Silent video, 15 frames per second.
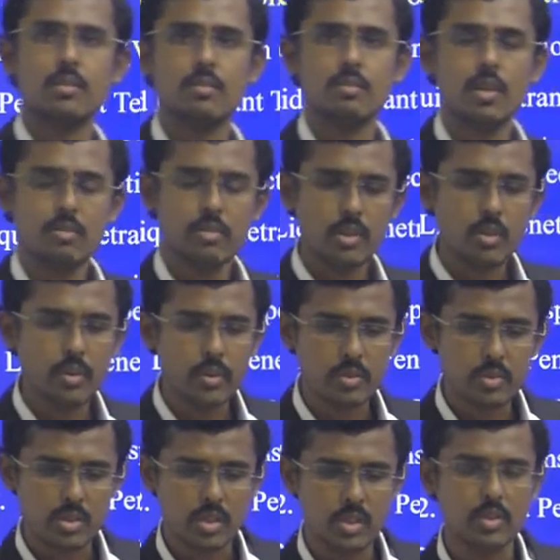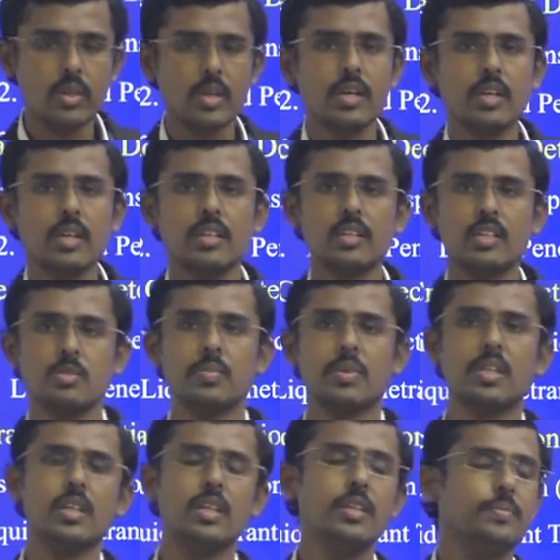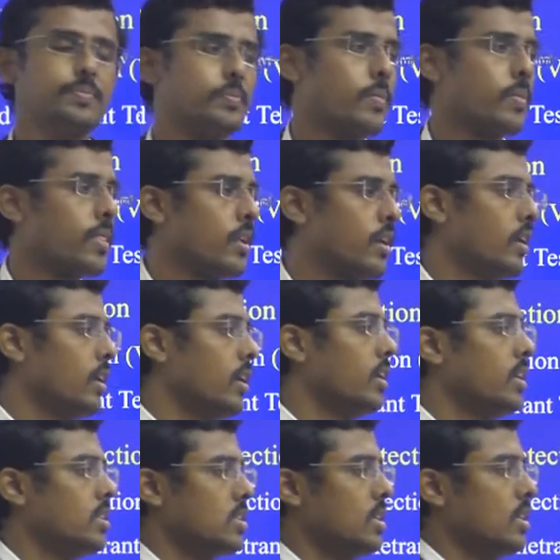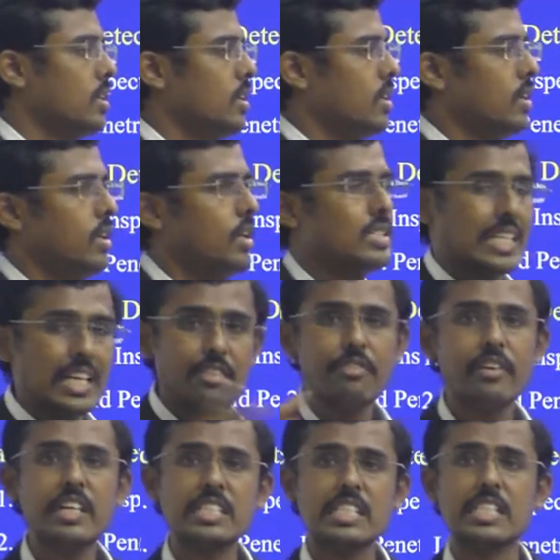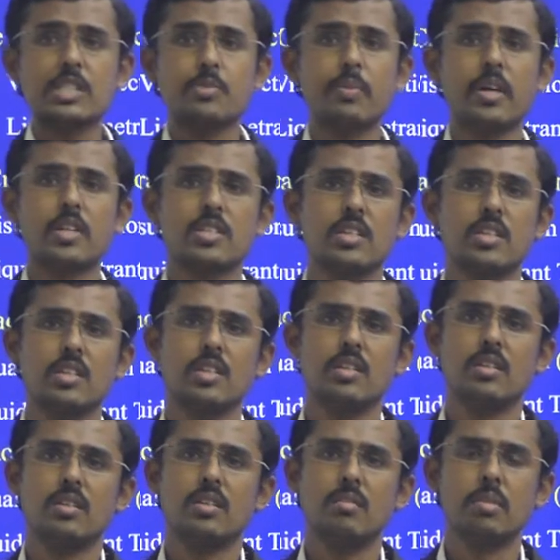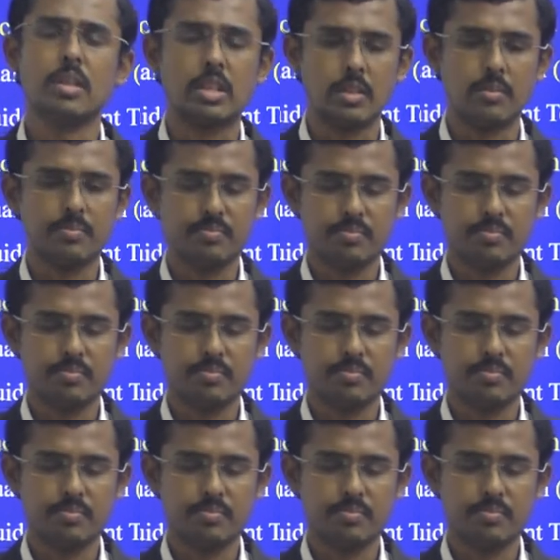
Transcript: what we are going to see today in this method, it is a surface inspection method.